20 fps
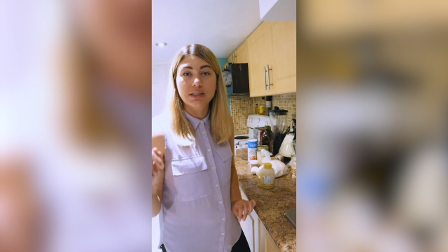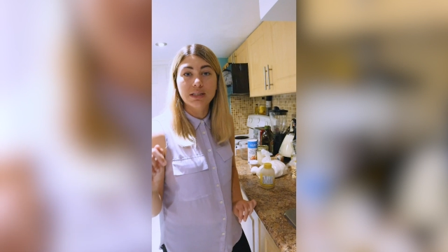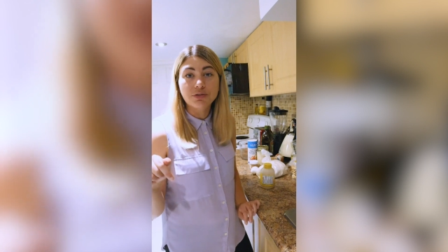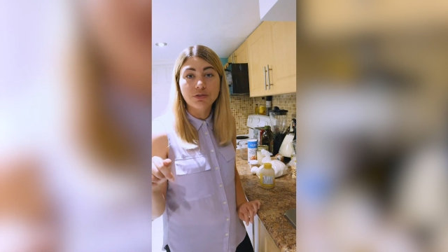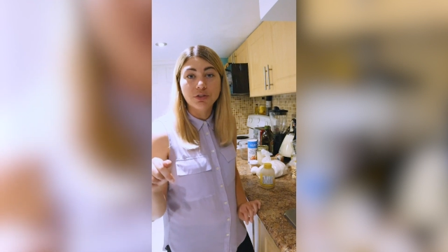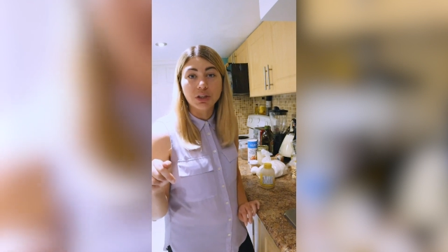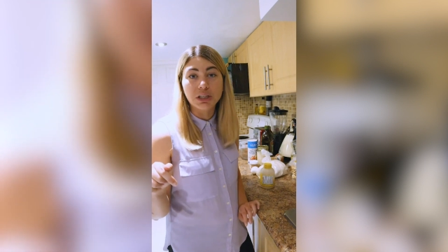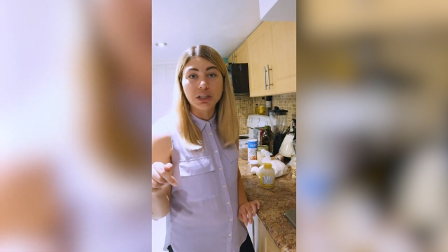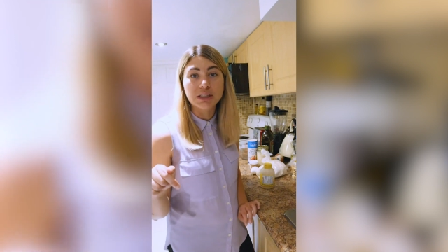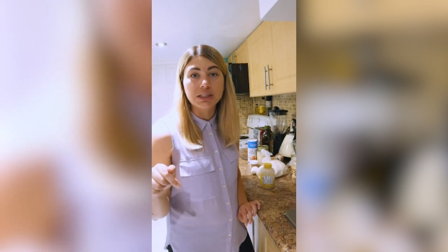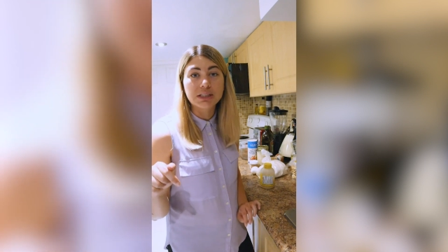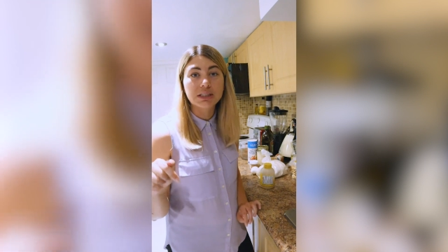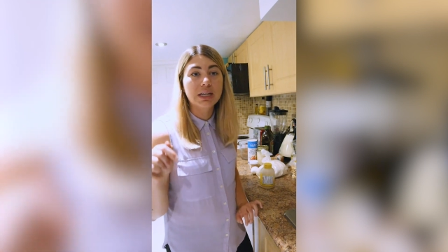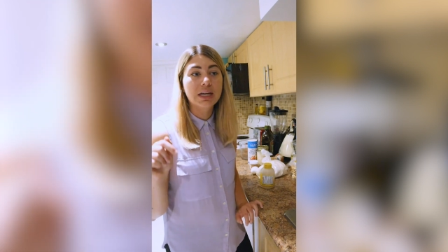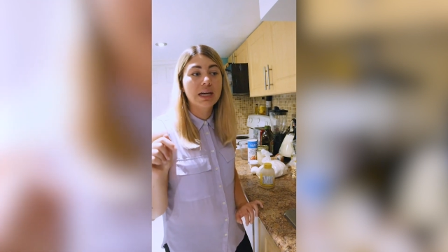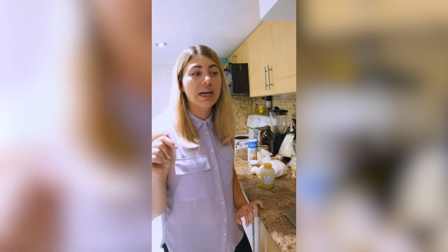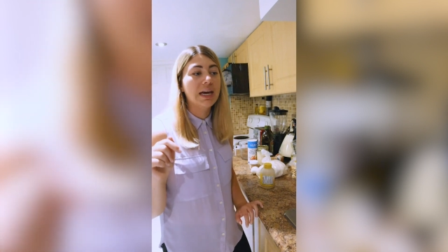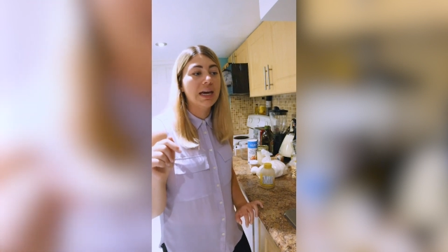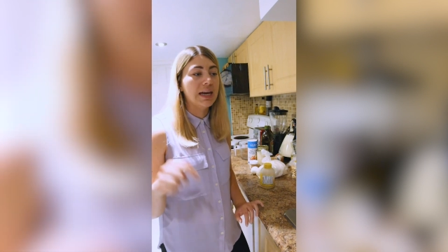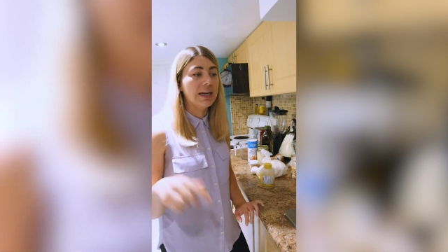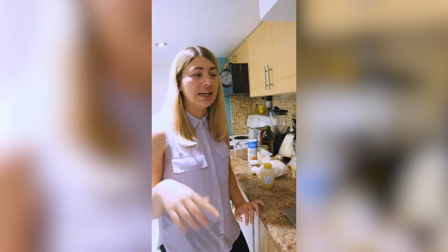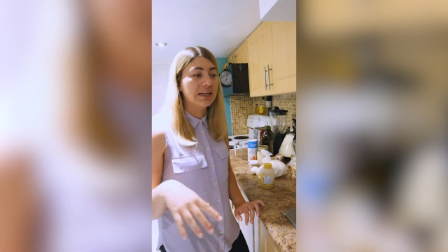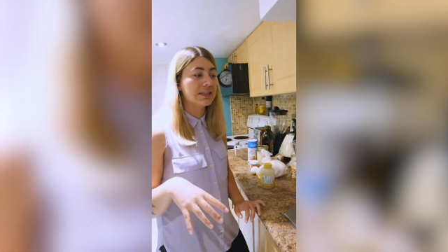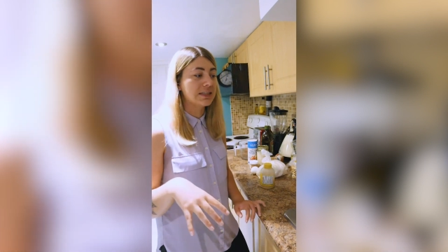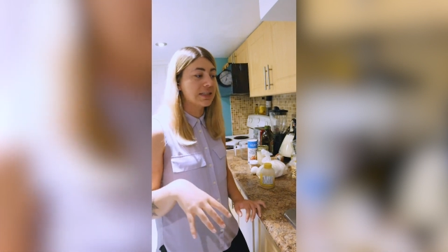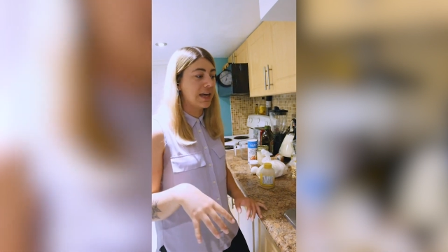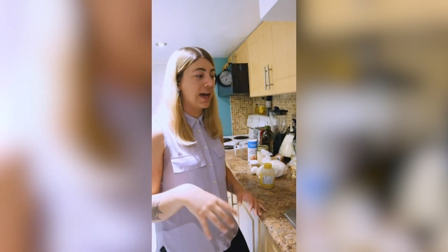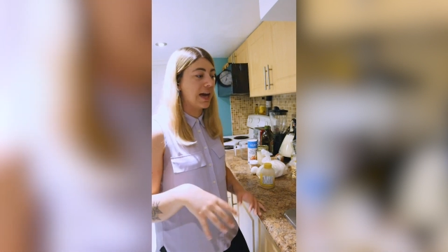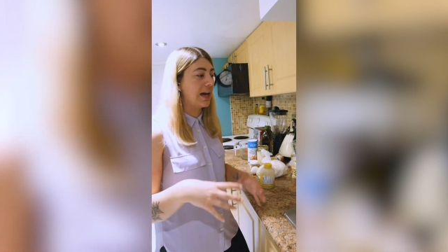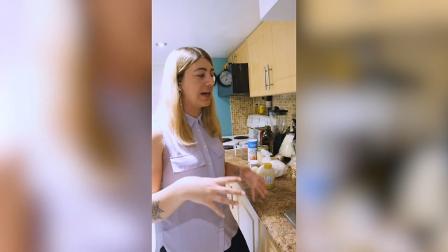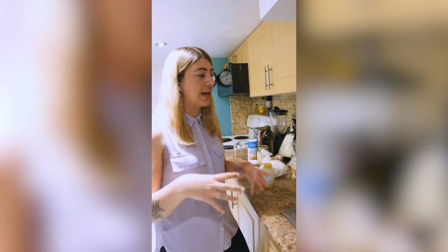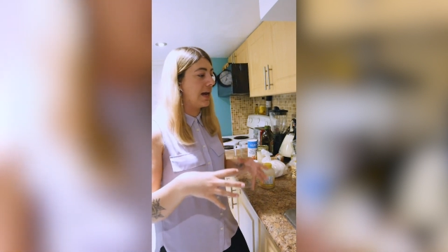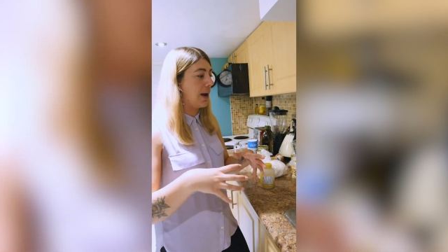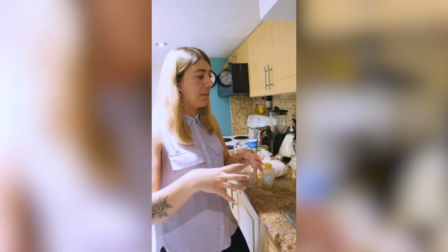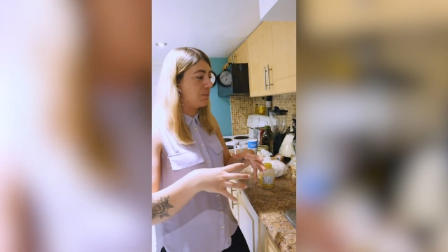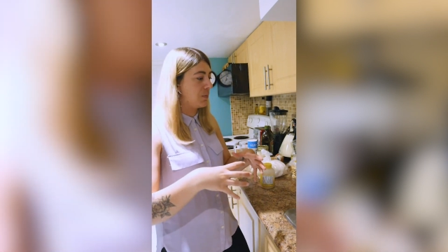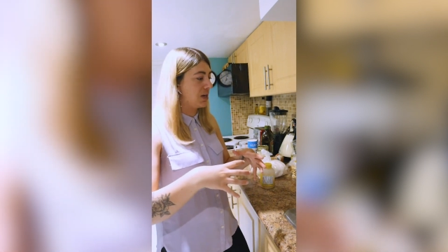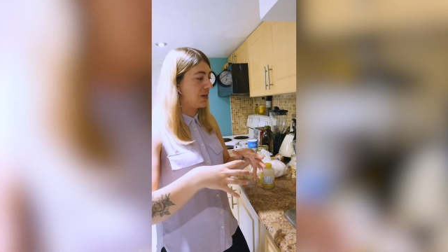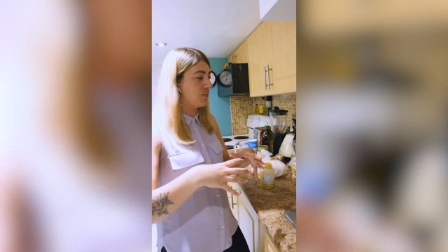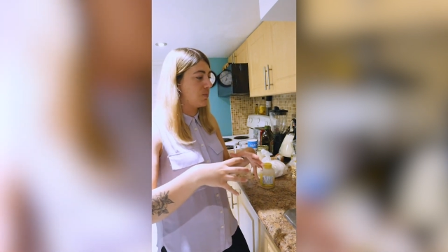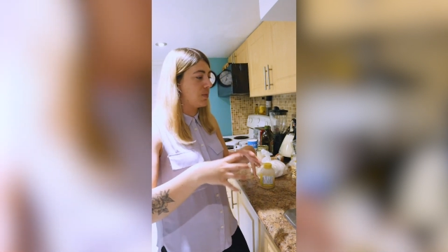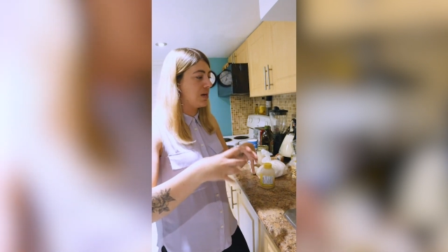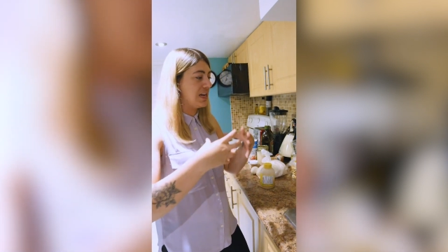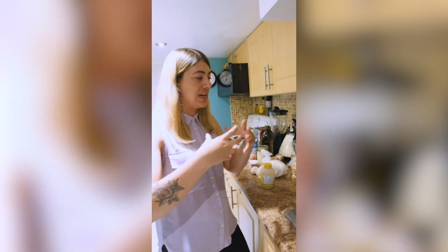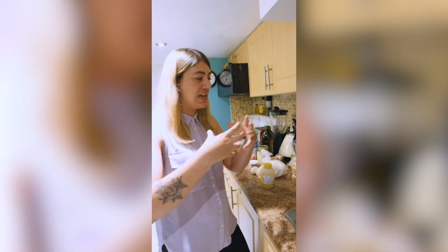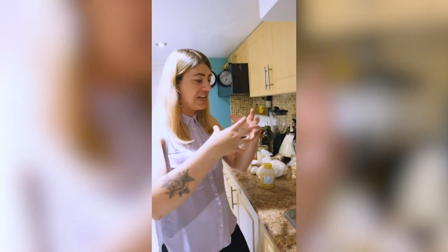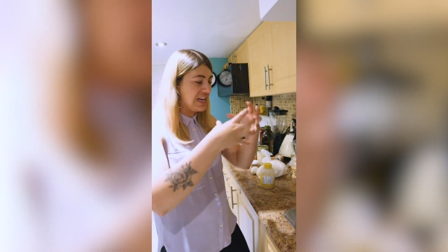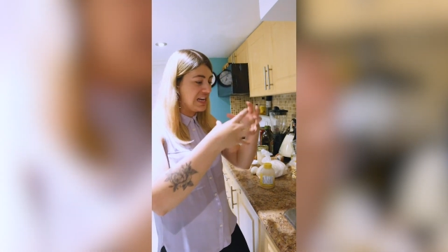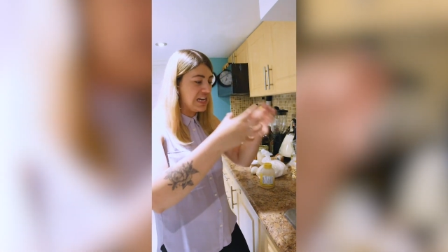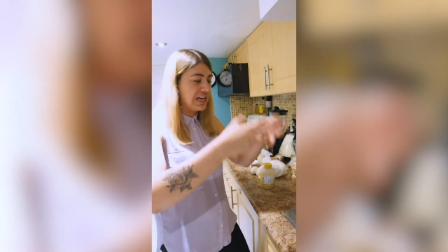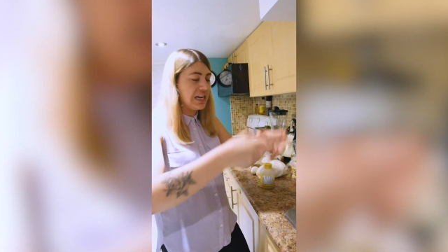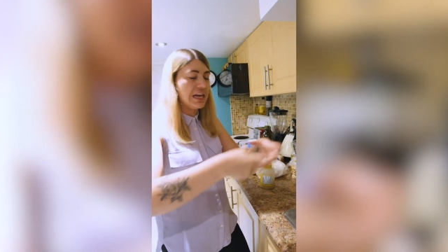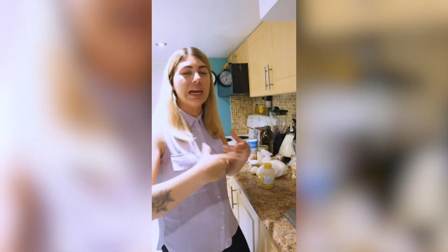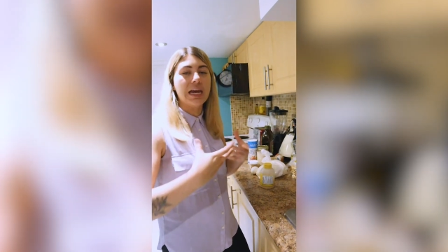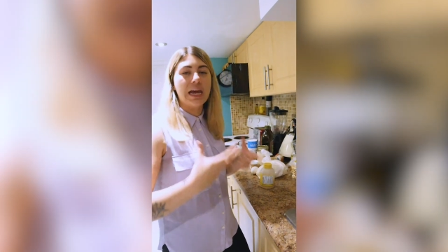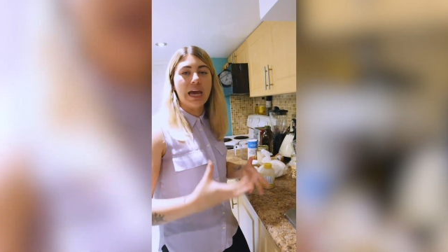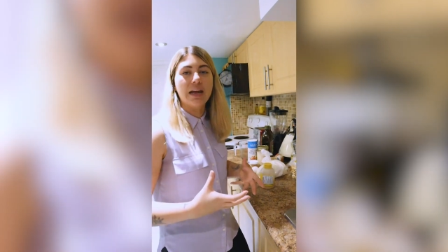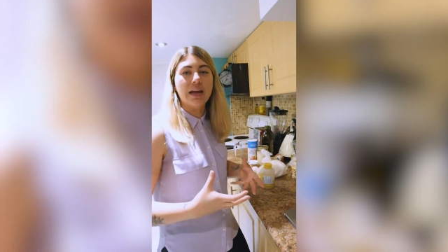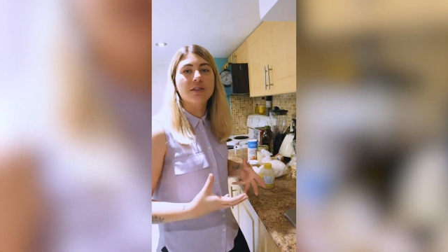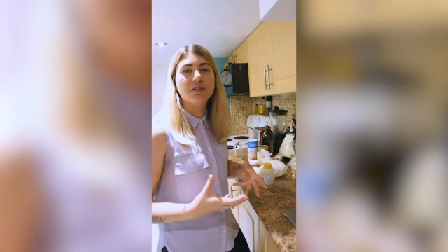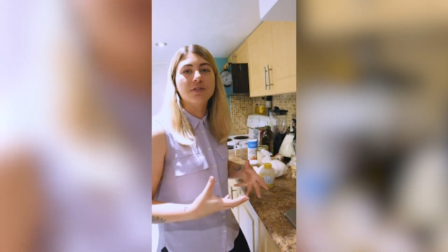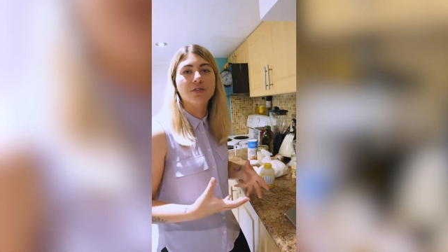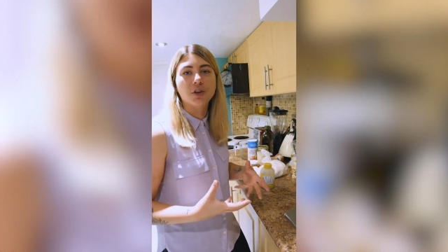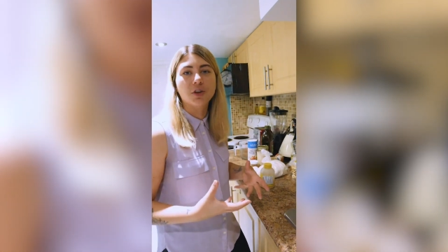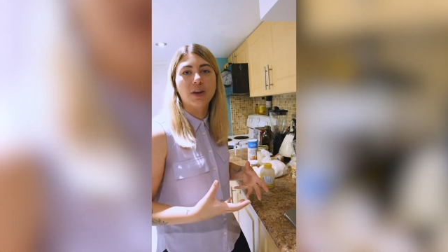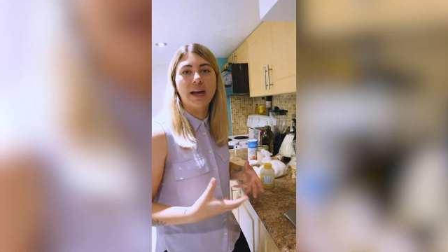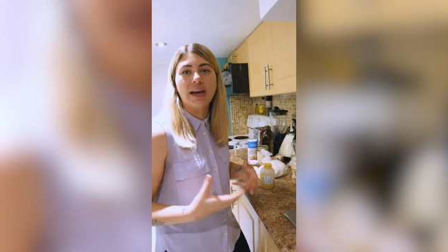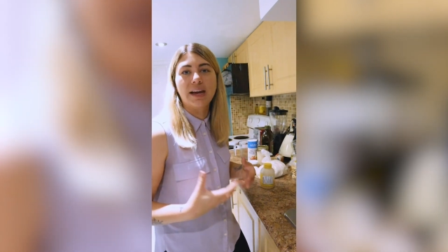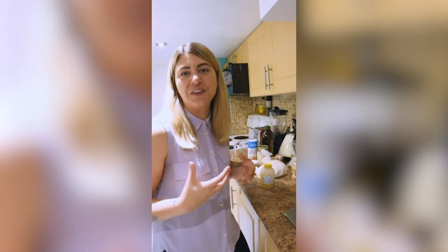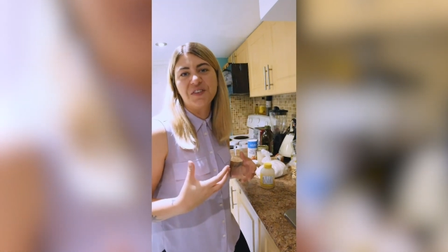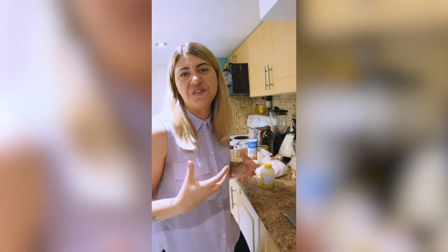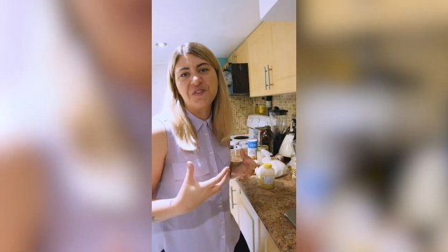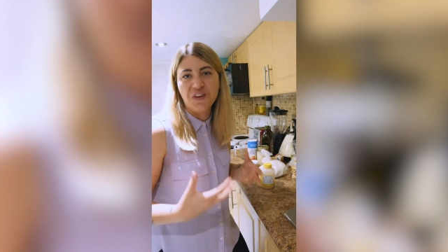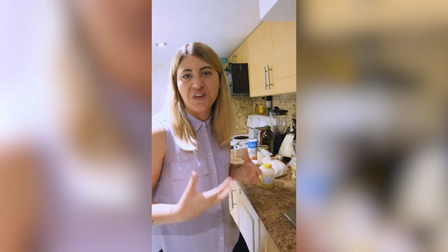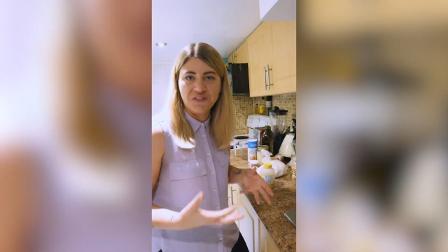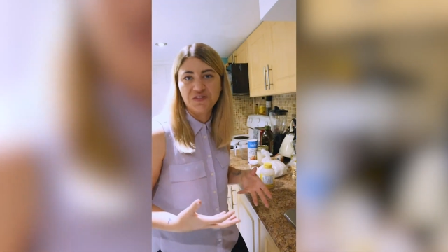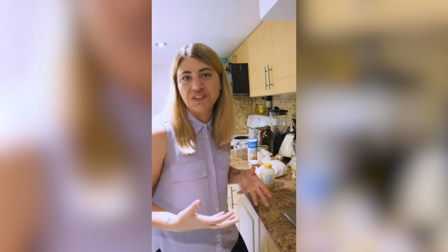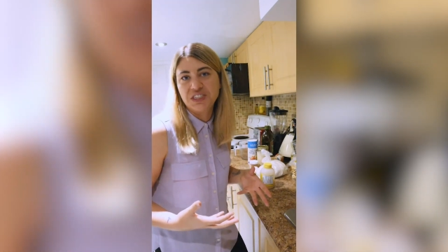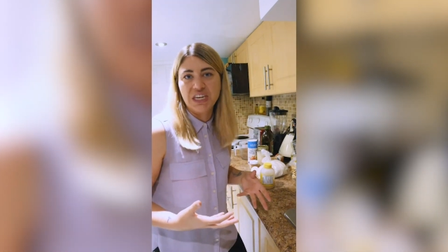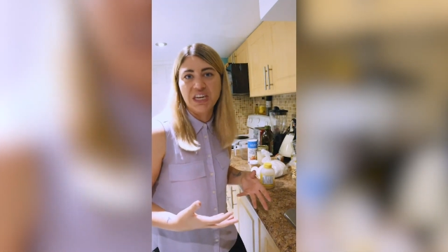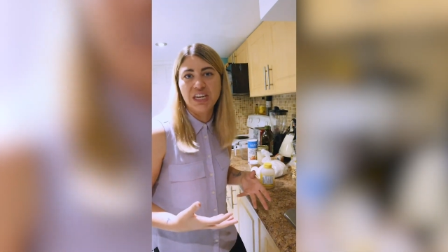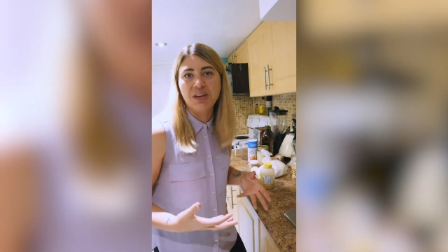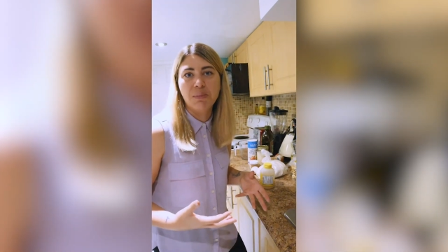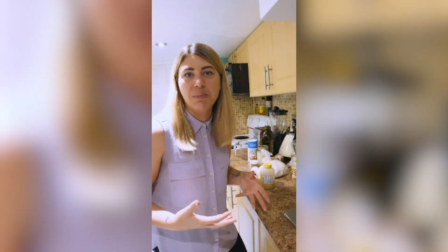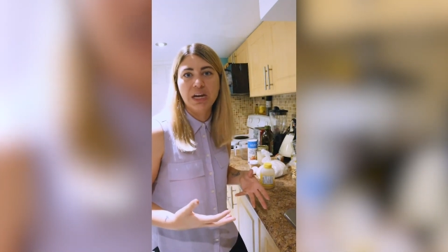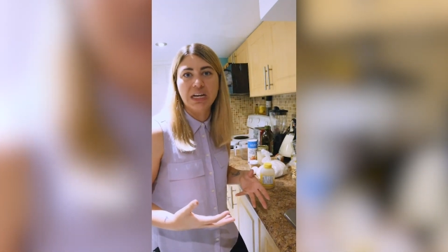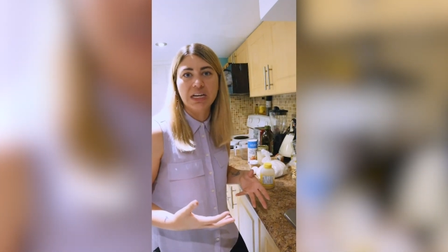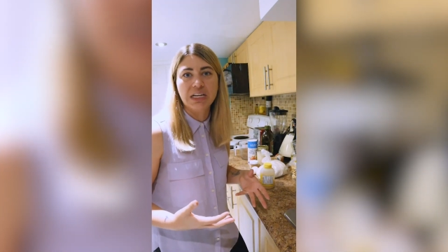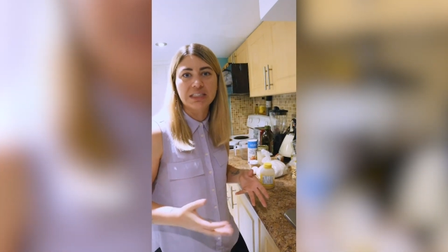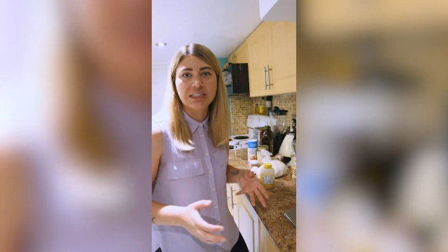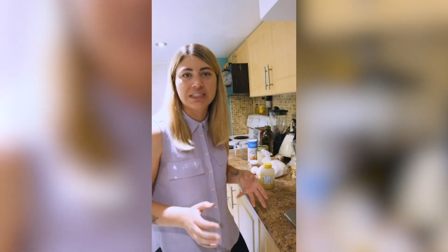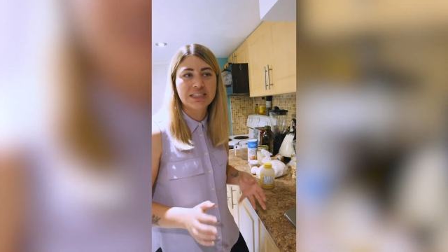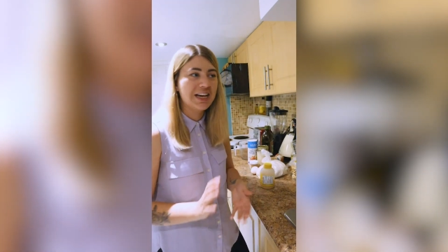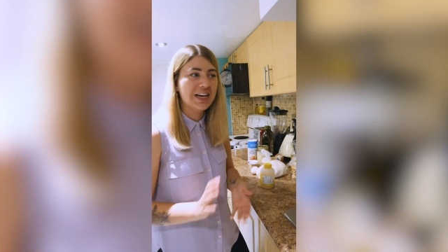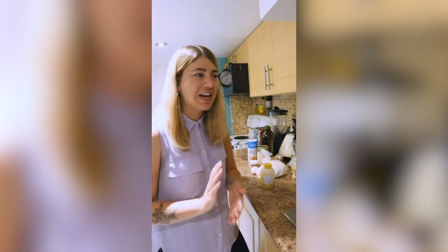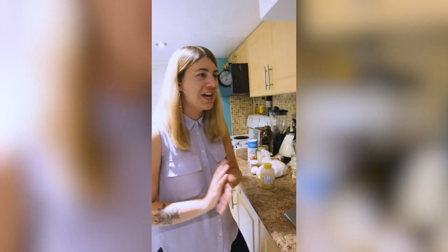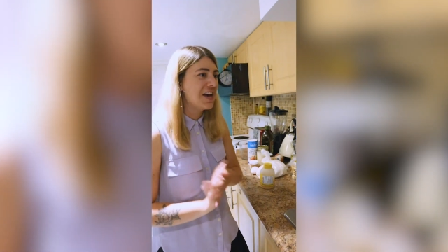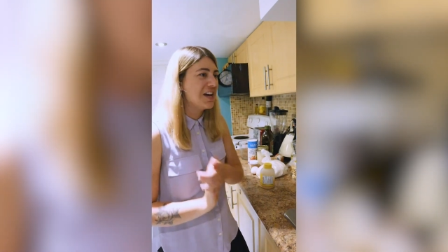difference is that I'm going to be kneading it for like 15 minutes.